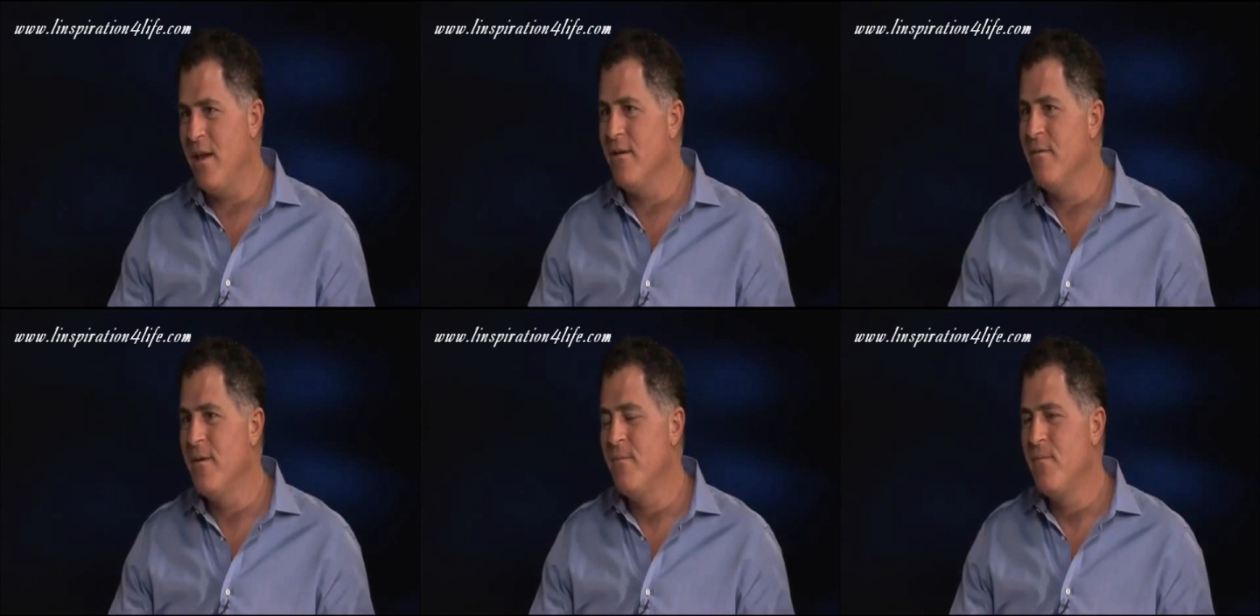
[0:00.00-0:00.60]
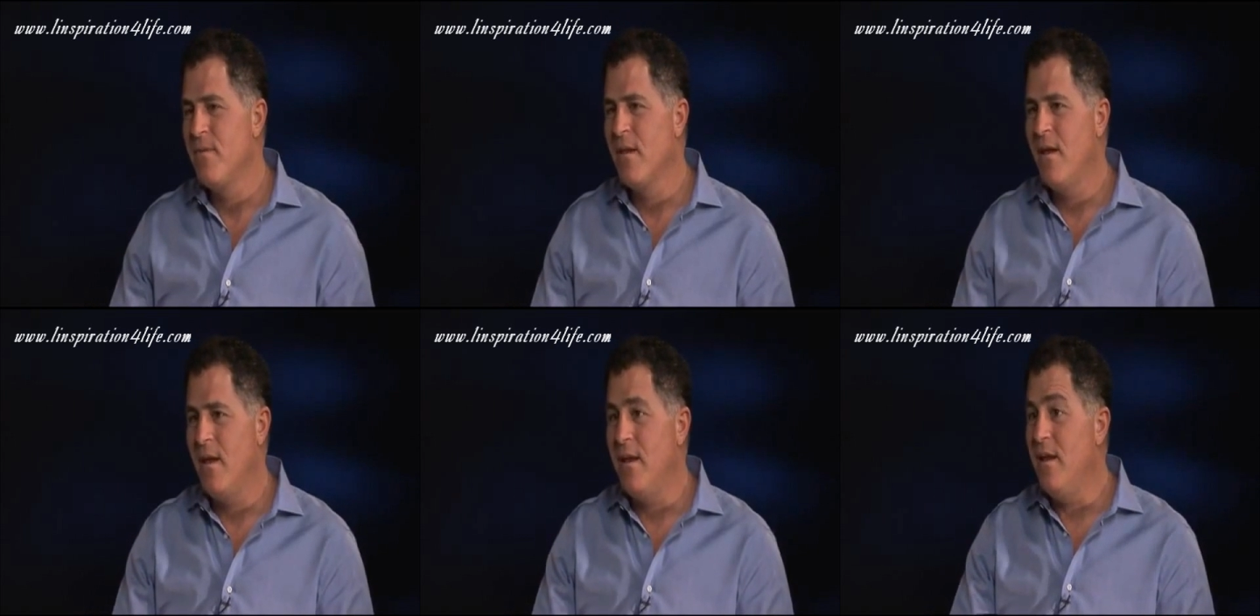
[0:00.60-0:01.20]
Inc.,
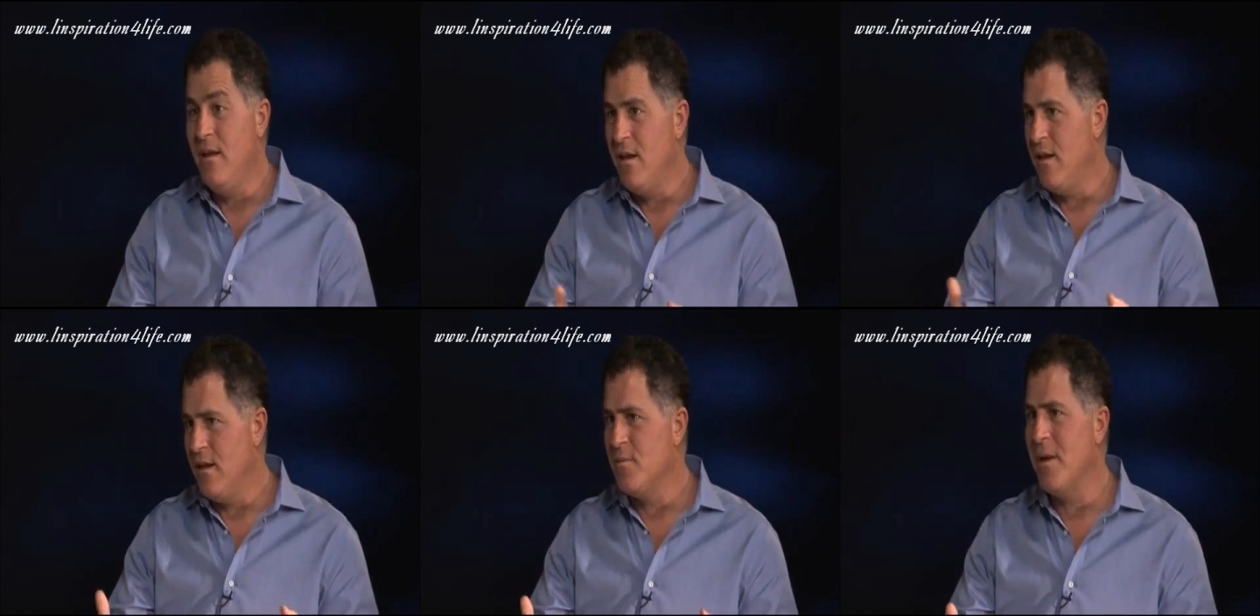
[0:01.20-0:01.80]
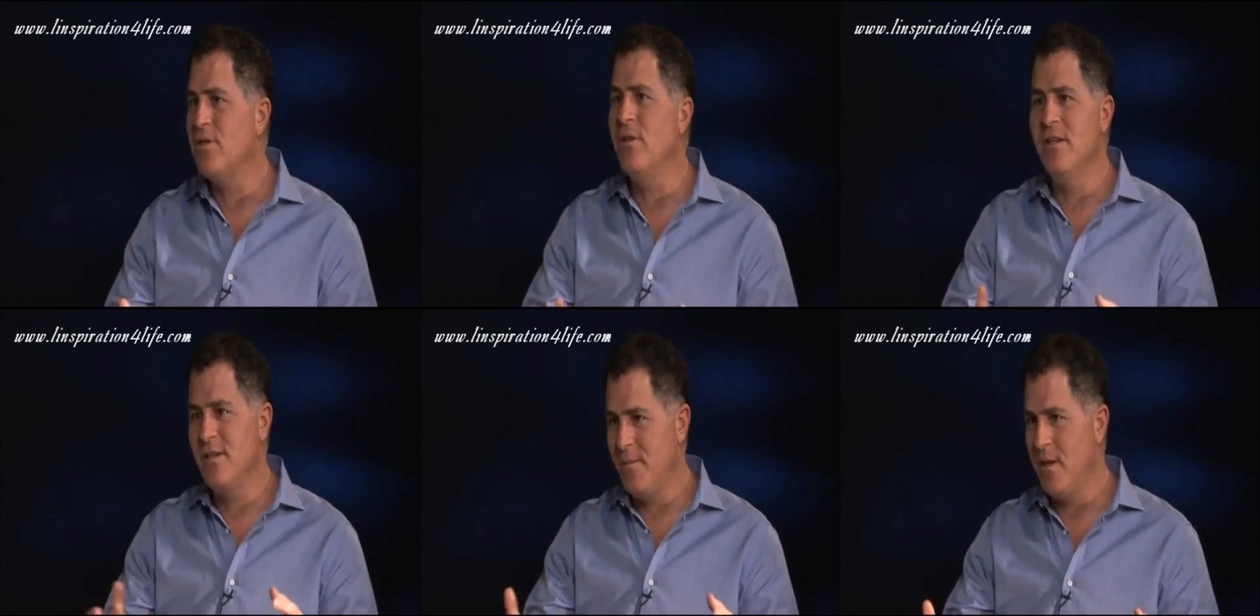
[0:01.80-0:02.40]
and especially
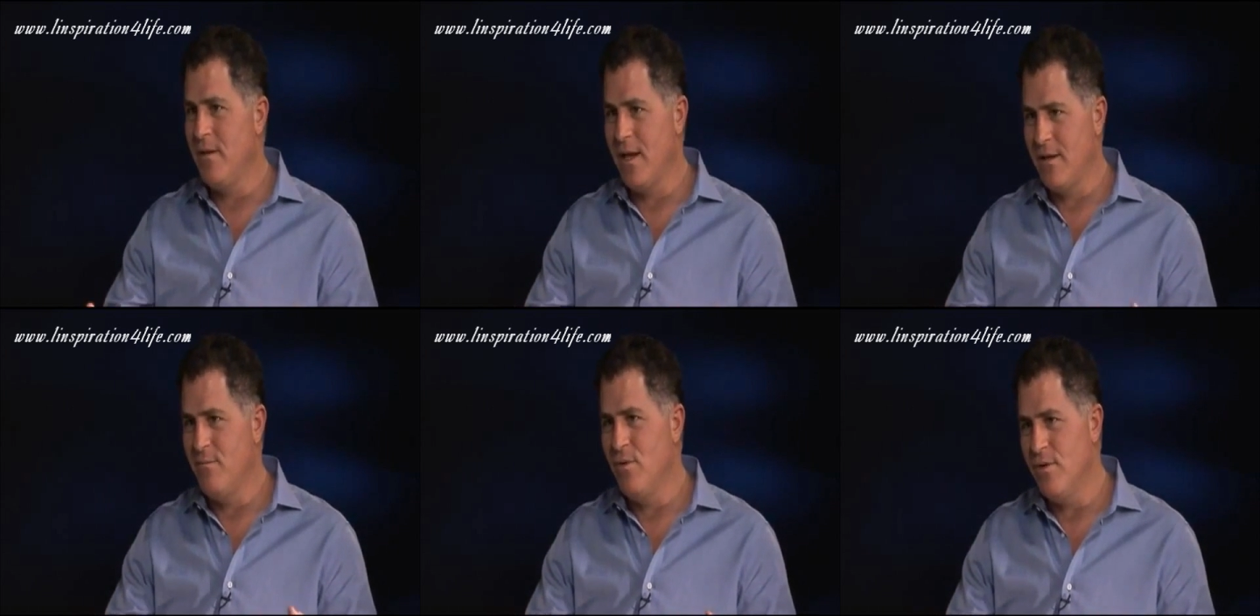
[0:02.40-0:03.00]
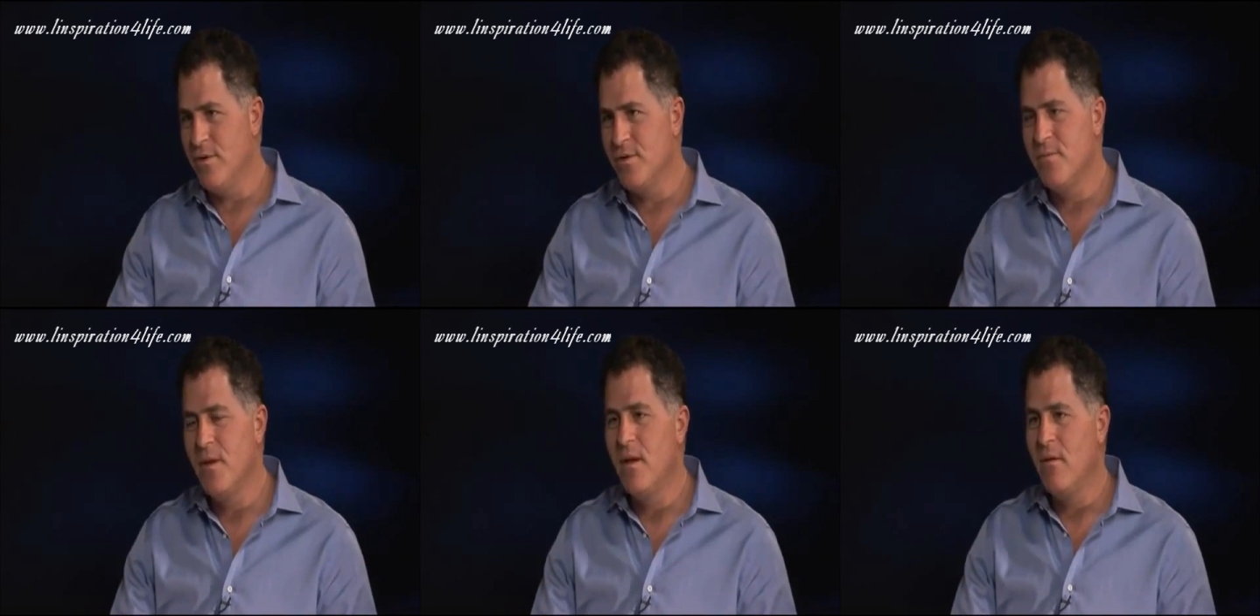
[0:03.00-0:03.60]
in something like computers.
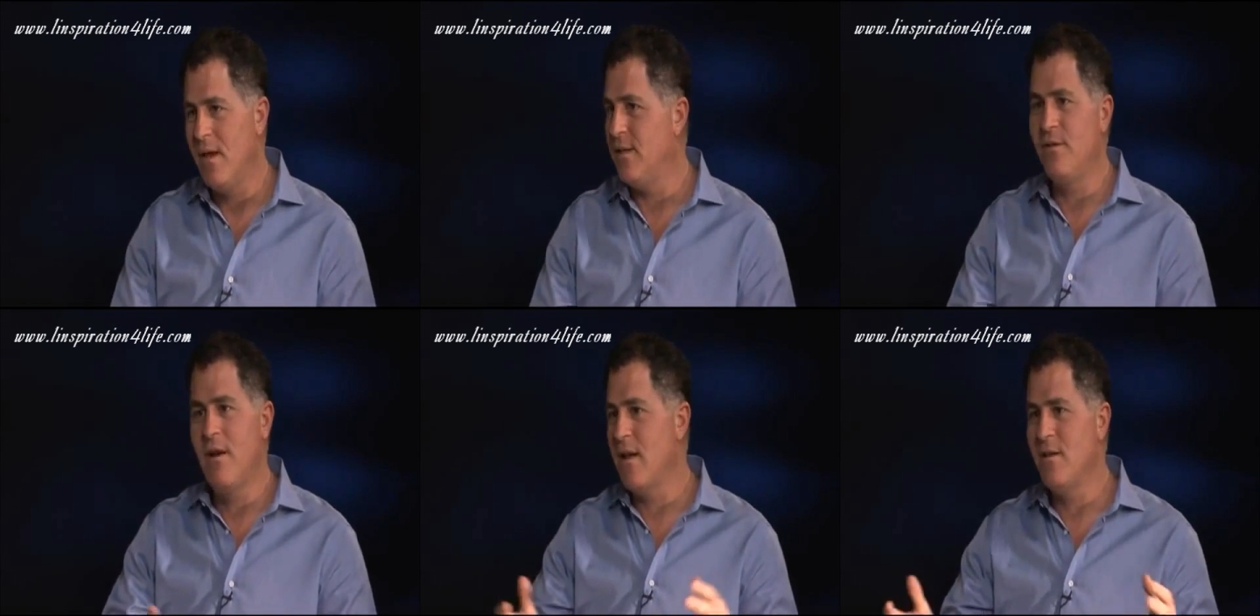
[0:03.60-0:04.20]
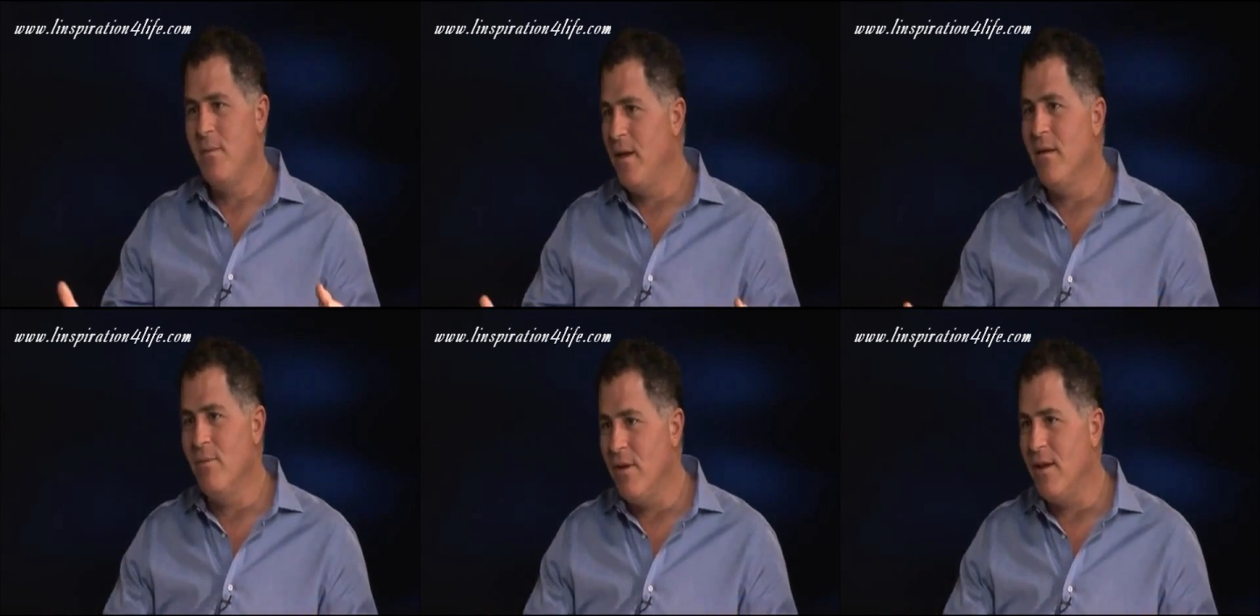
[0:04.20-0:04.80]
Well, that turned out to be
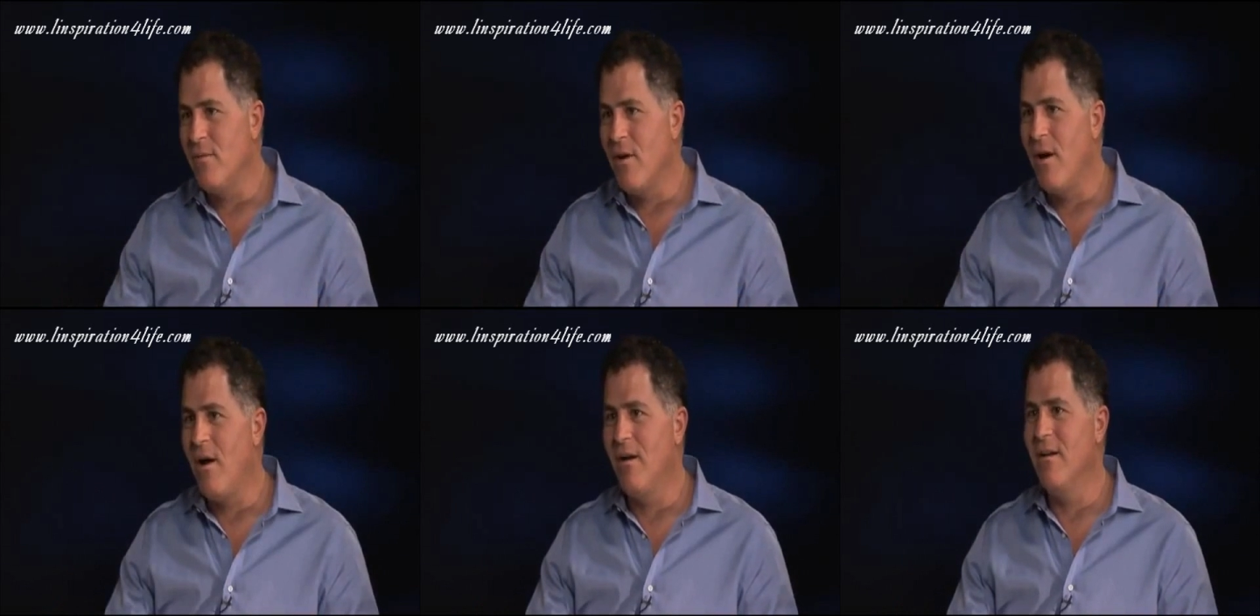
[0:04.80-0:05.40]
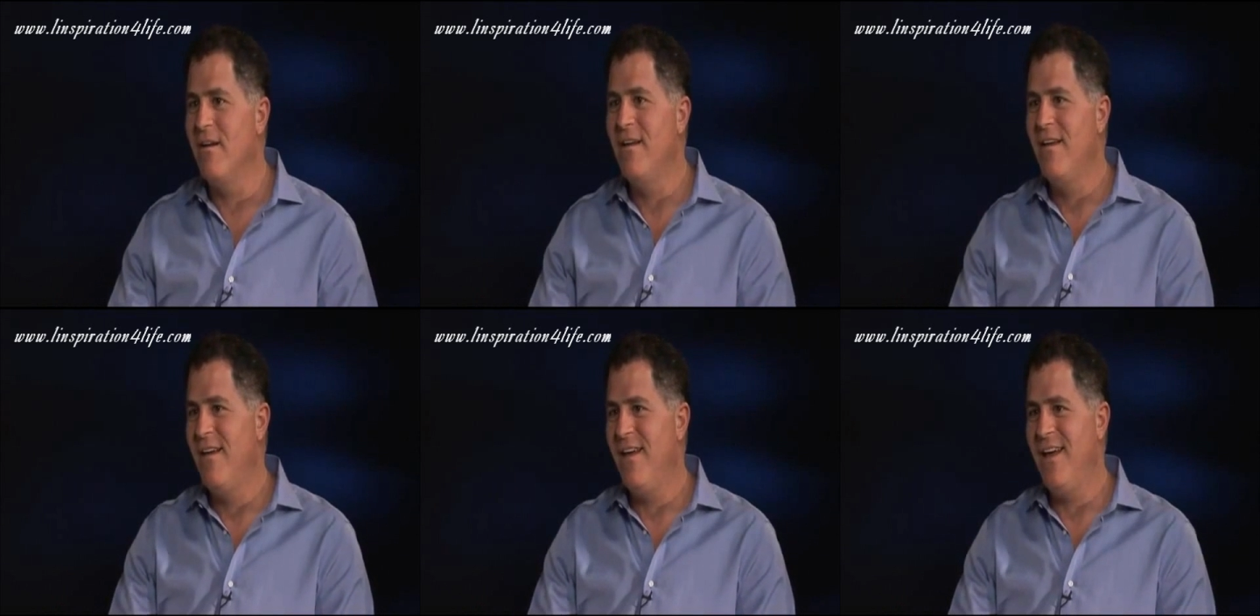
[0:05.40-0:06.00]
completely wrong,
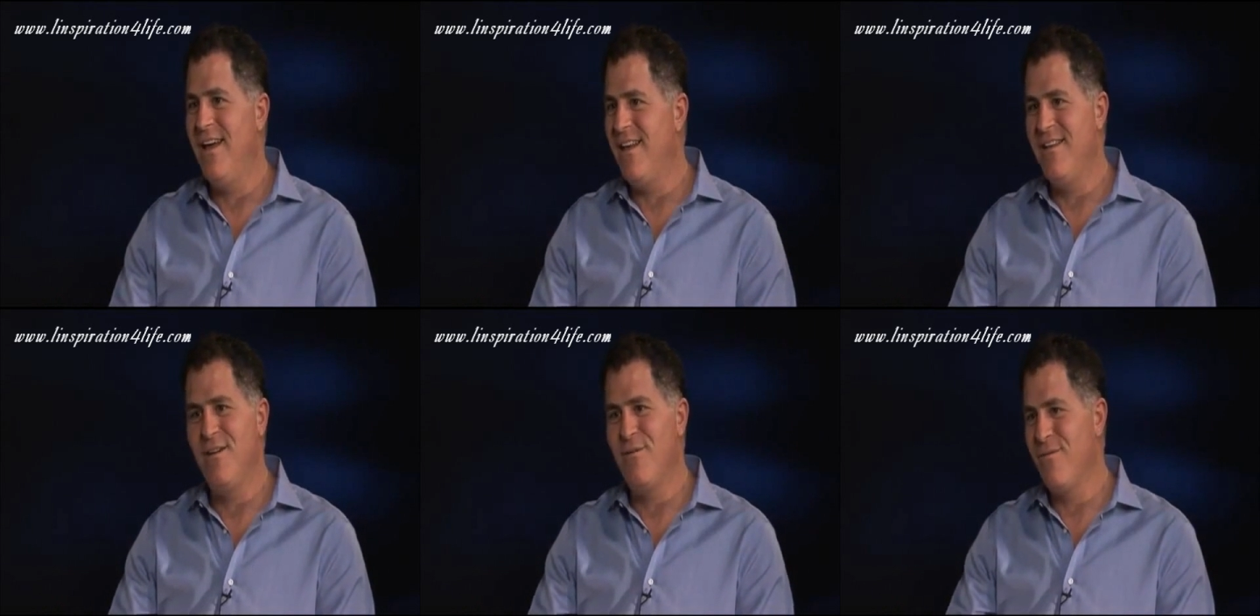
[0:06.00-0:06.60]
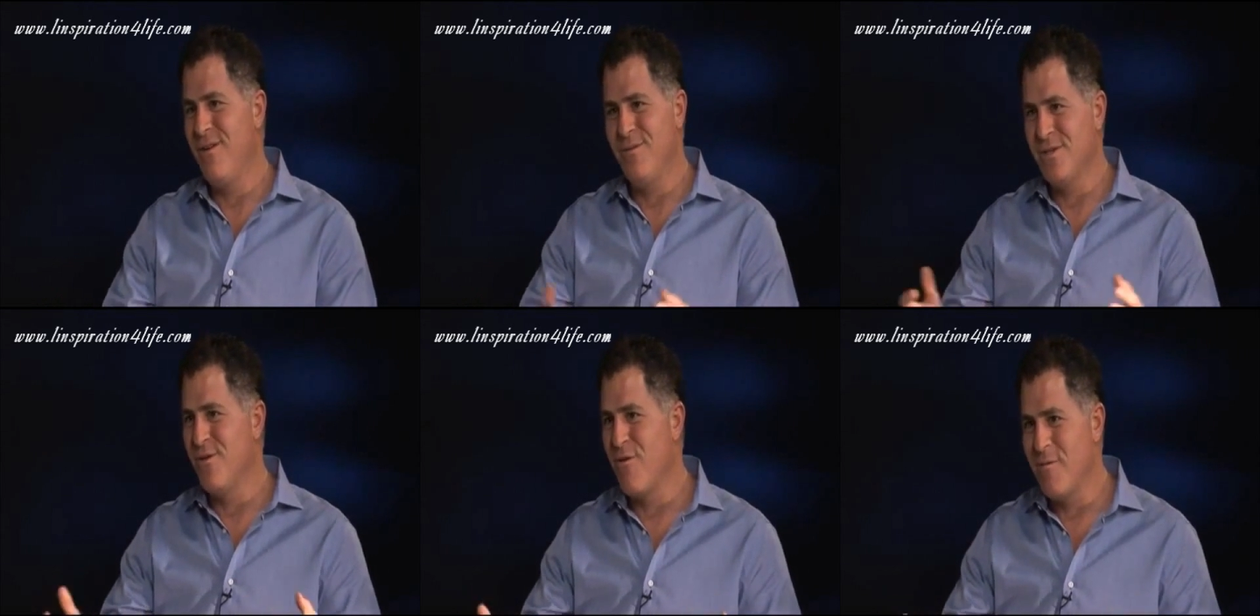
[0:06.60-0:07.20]
and there
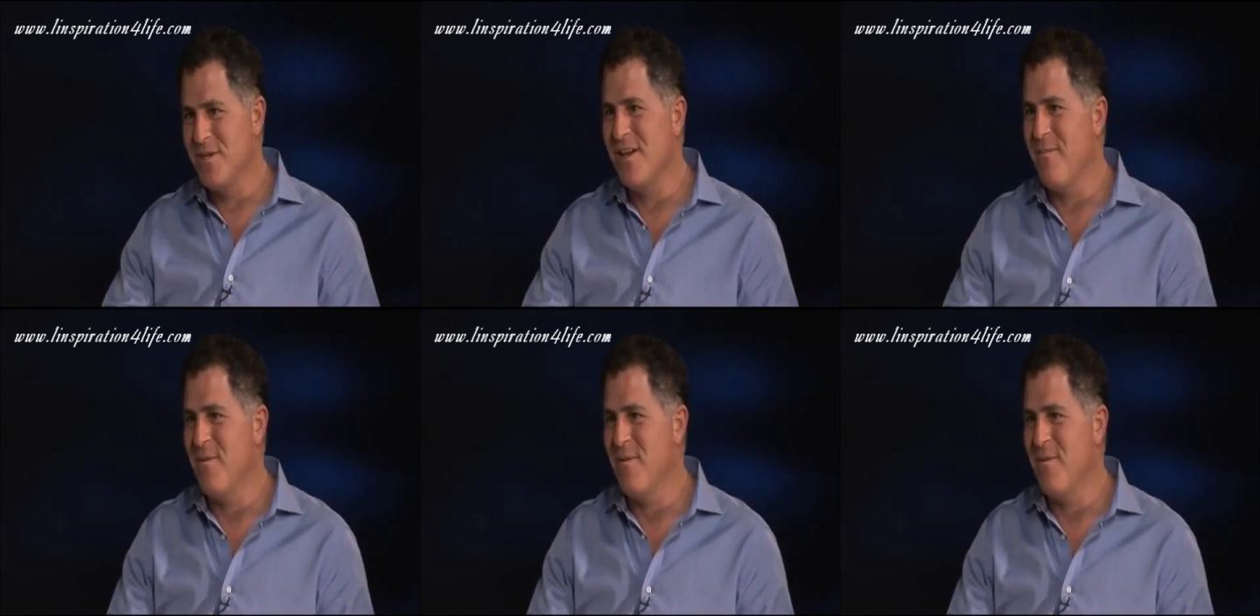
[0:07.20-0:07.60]
was enormous